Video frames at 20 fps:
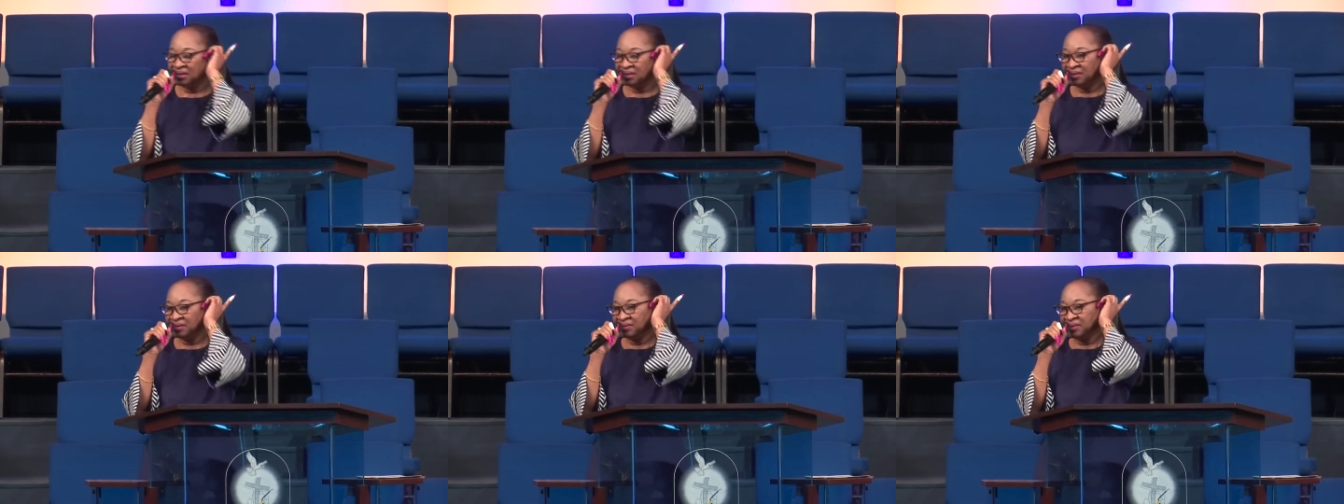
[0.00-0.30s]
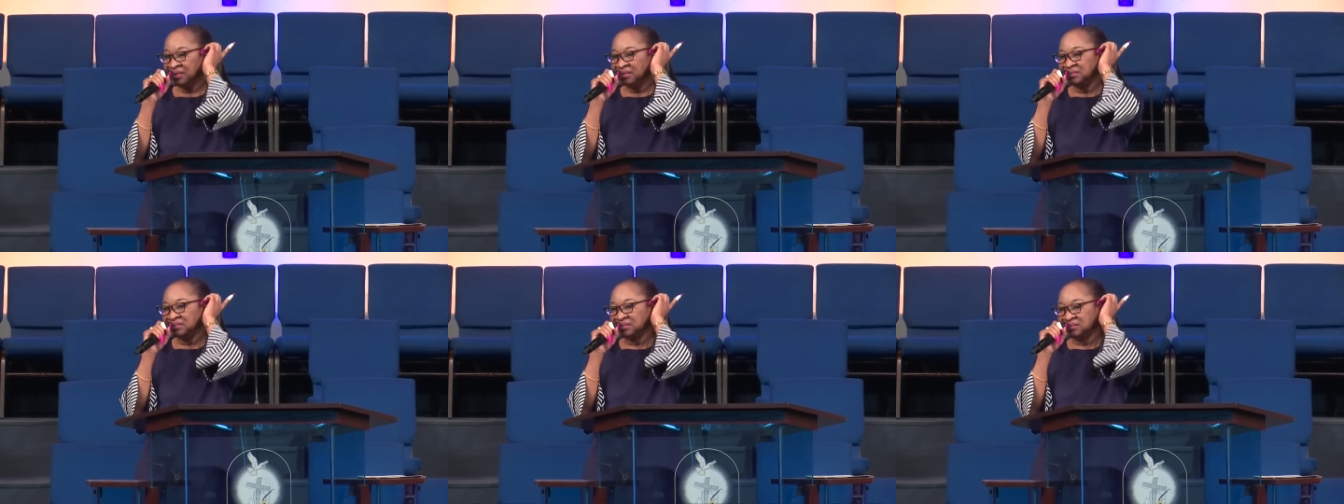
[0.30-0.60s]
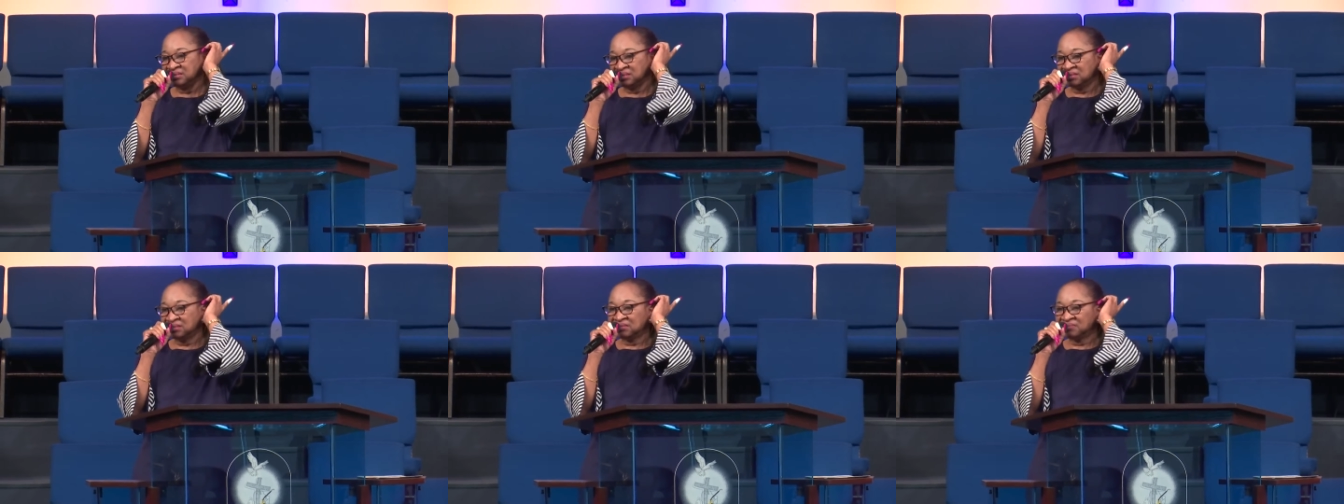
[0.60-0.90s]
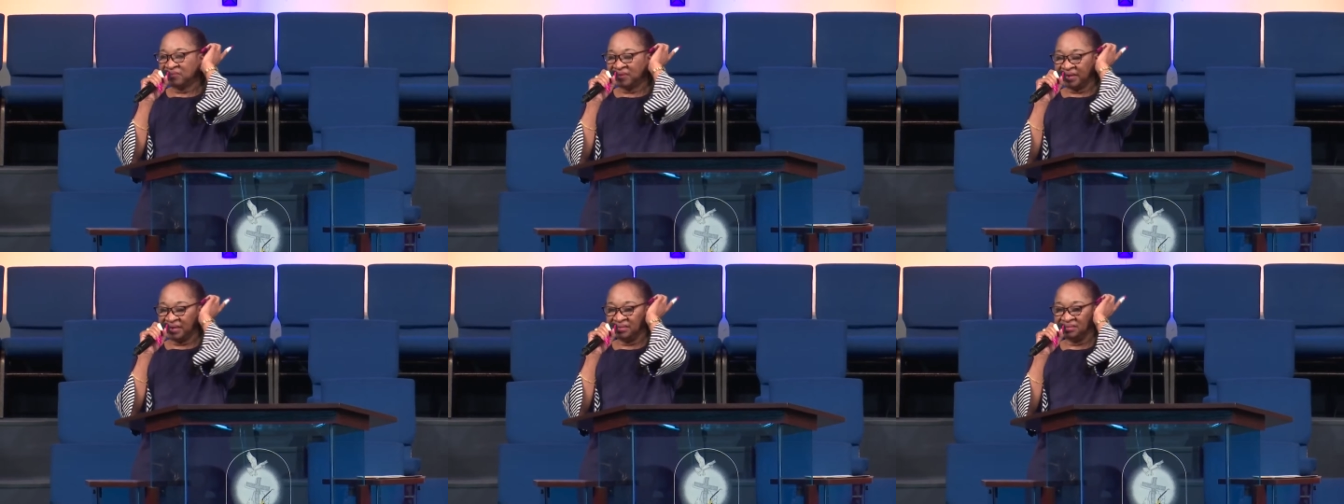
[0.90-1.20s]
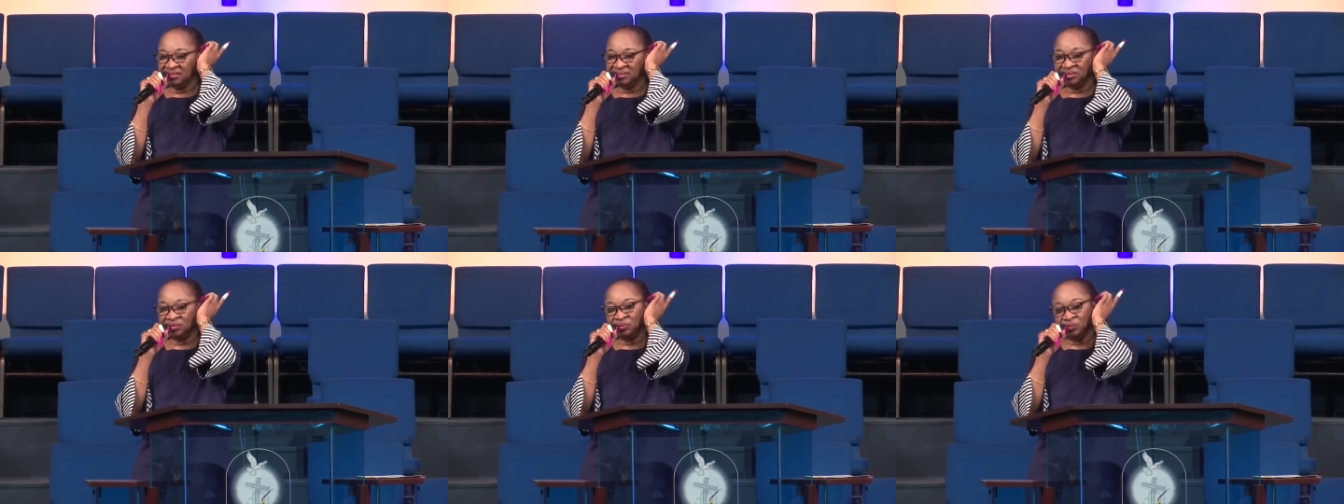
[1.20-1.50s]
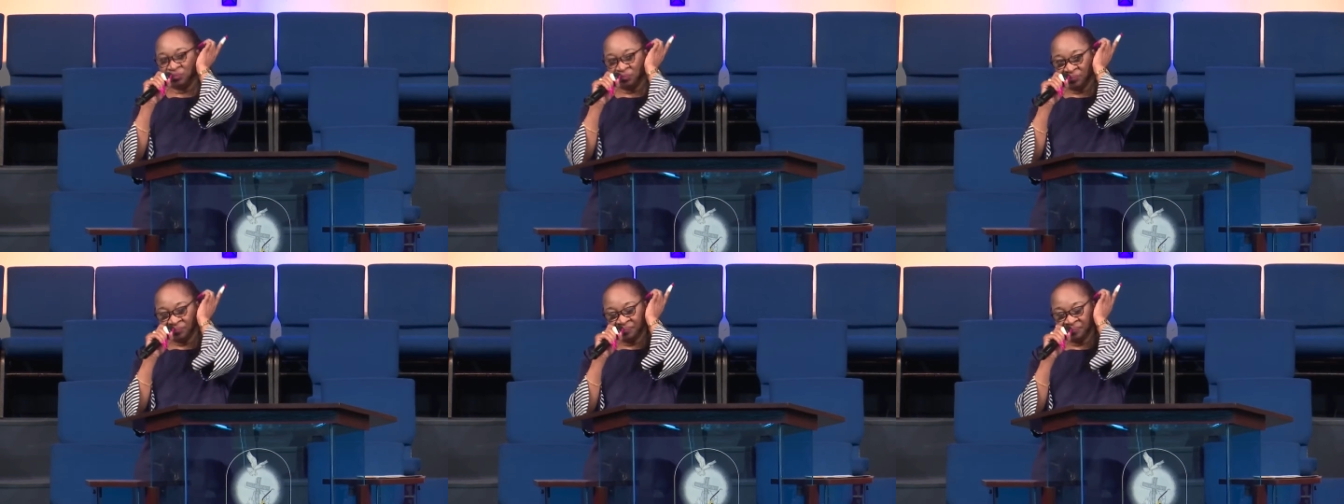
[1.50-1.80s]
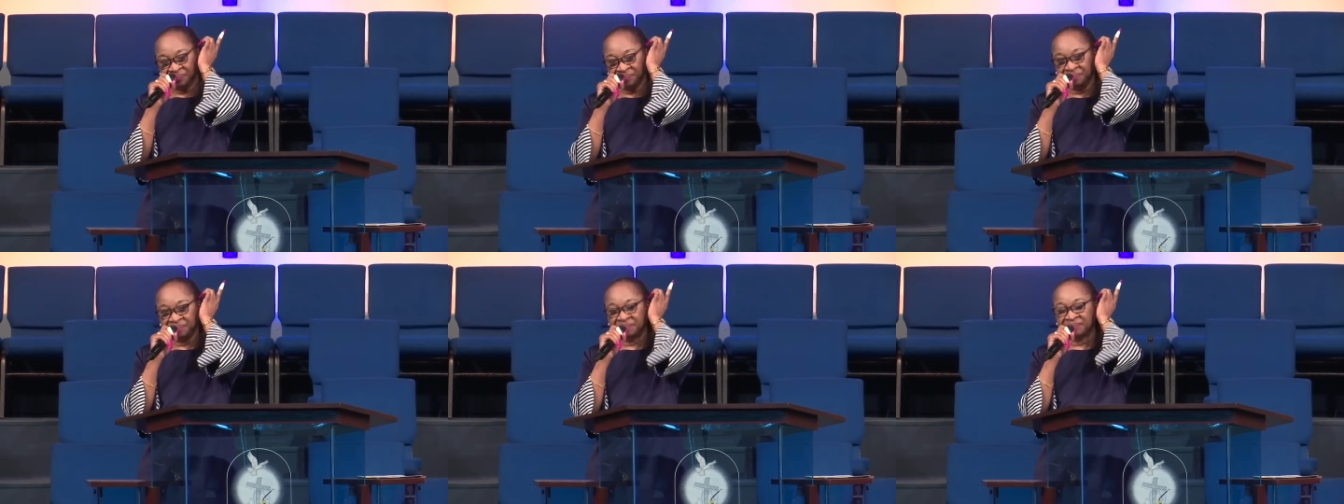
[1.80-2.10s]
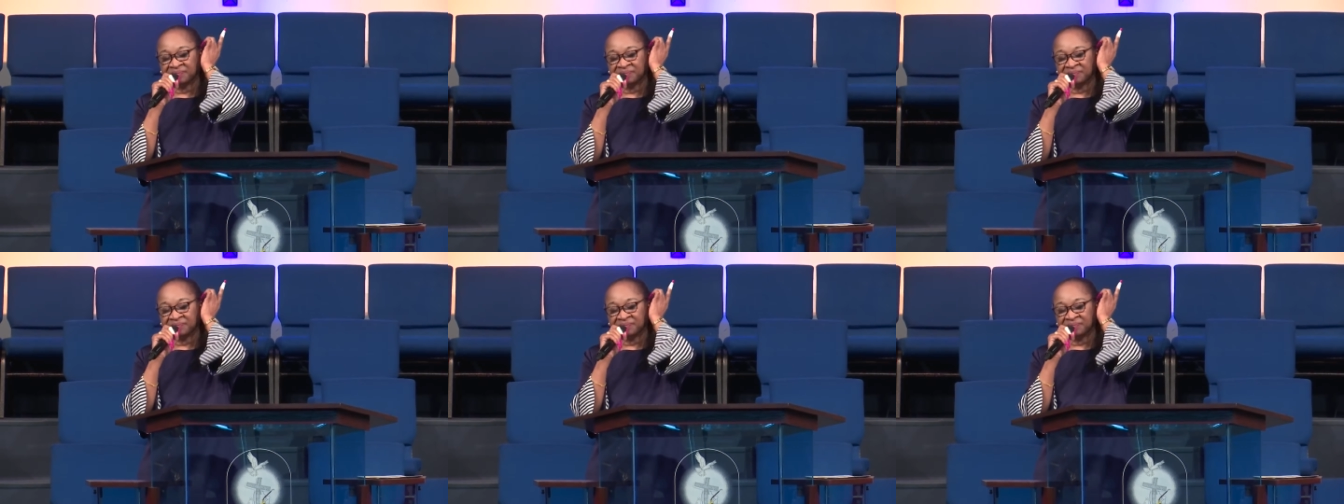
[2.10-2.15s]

They're still via Zoom.